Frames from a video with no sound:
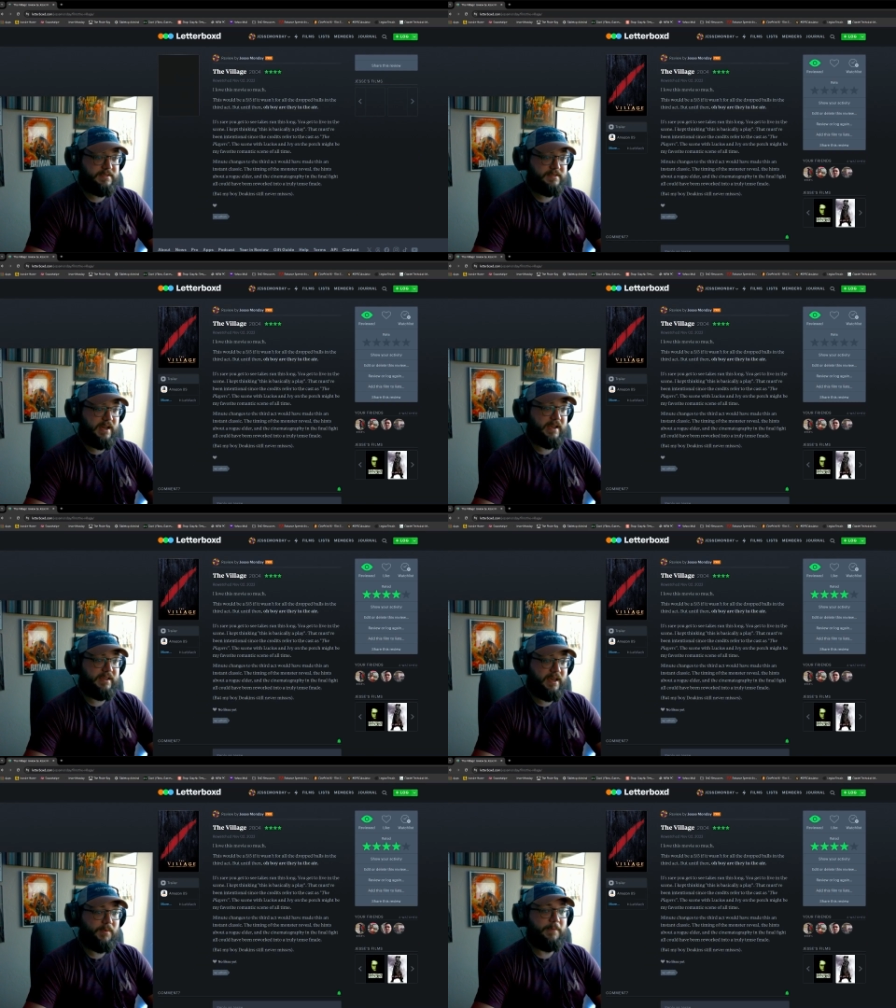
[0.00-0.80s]
I
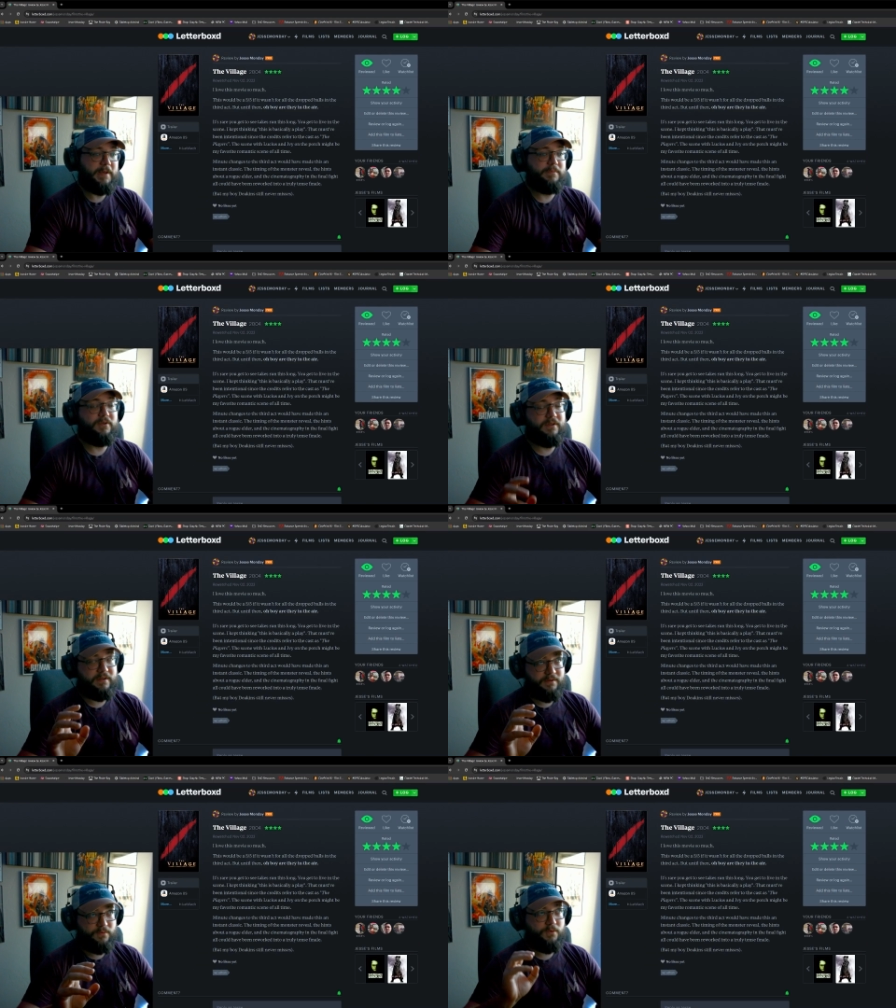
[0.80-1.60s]
get why people
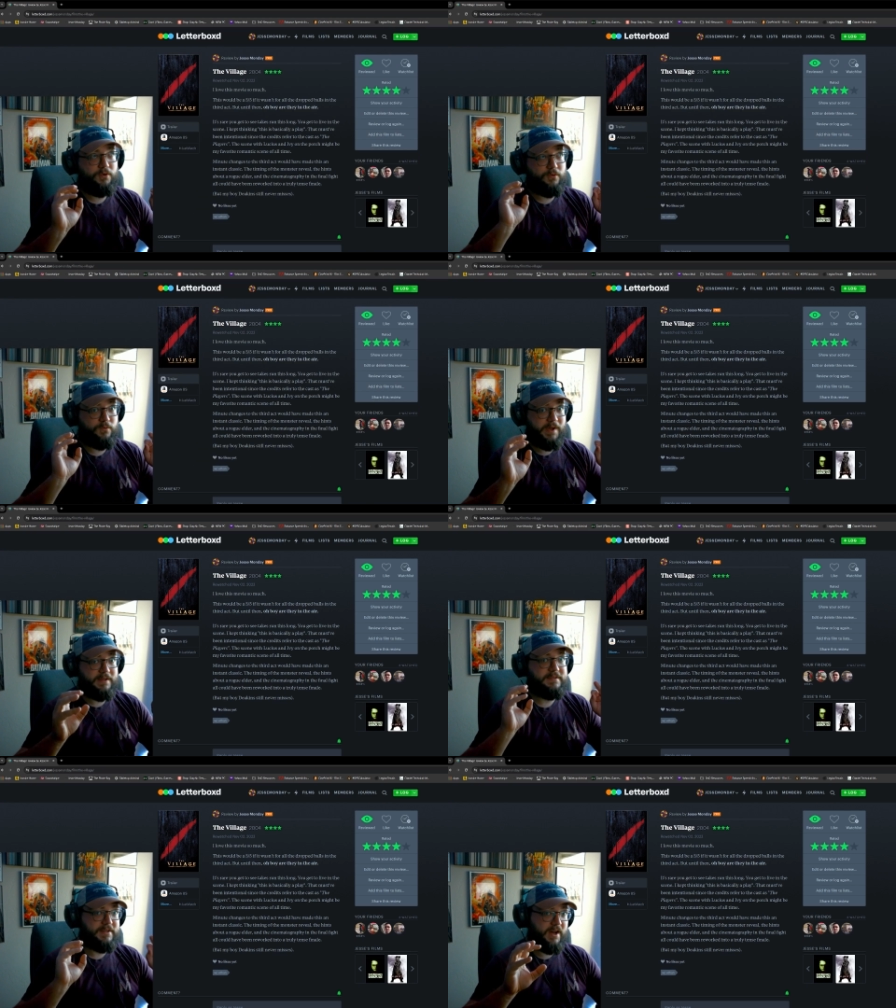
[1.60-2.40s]
who went
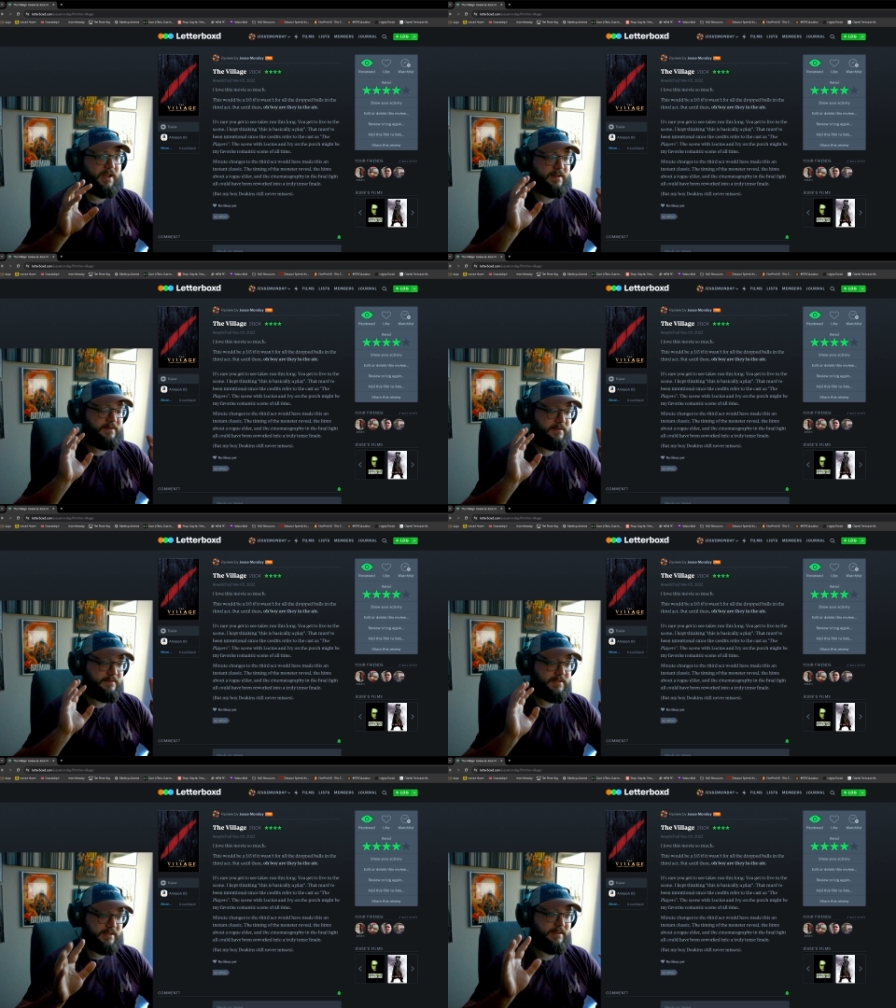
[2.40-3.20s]
and saw it
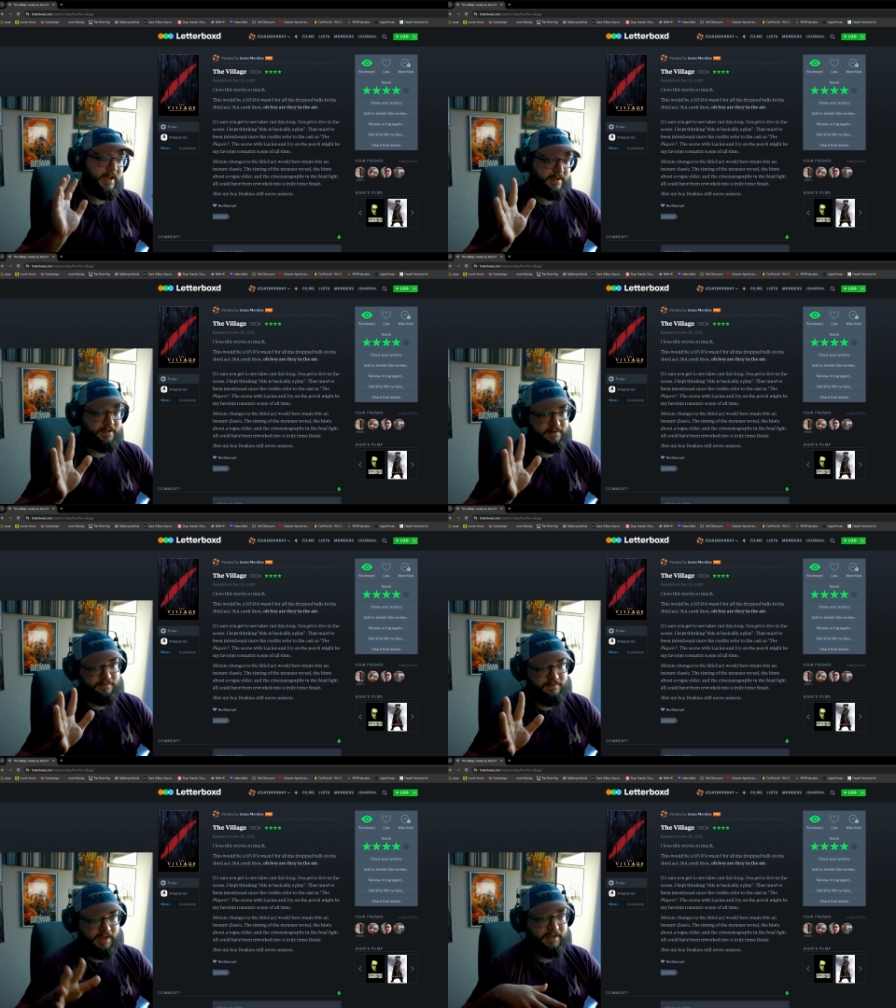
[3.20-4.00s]
didn't like it.
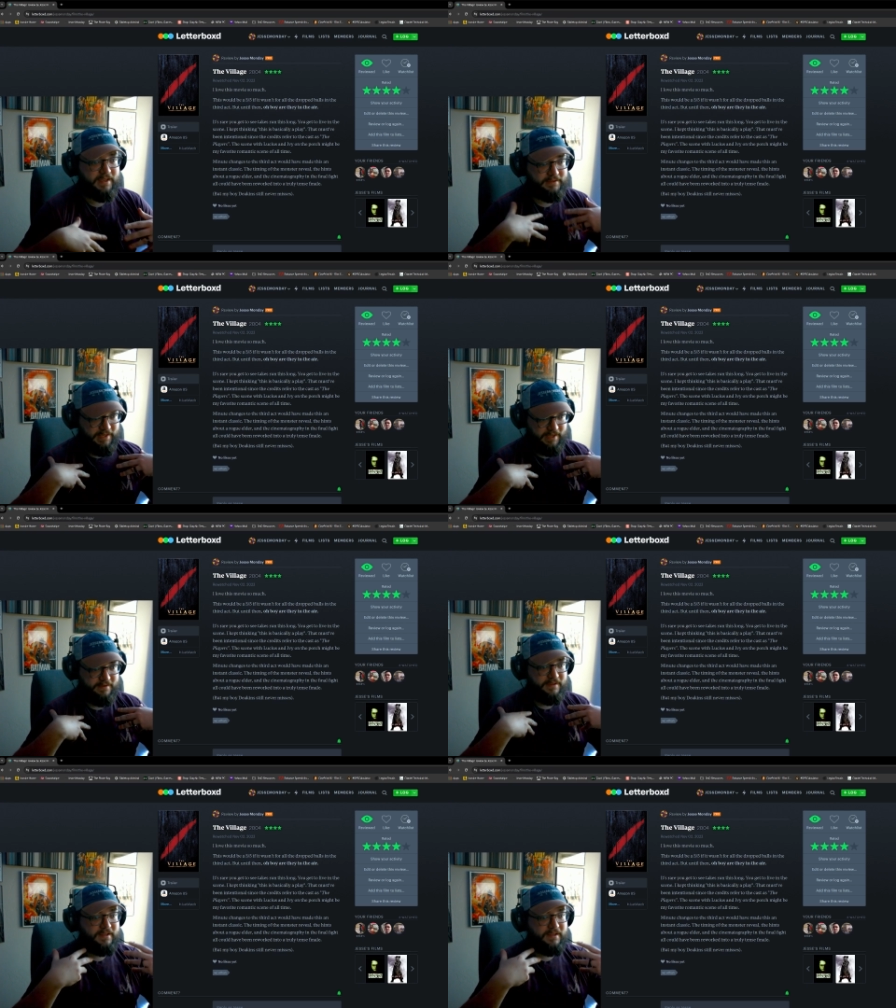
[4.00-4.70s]
I get that.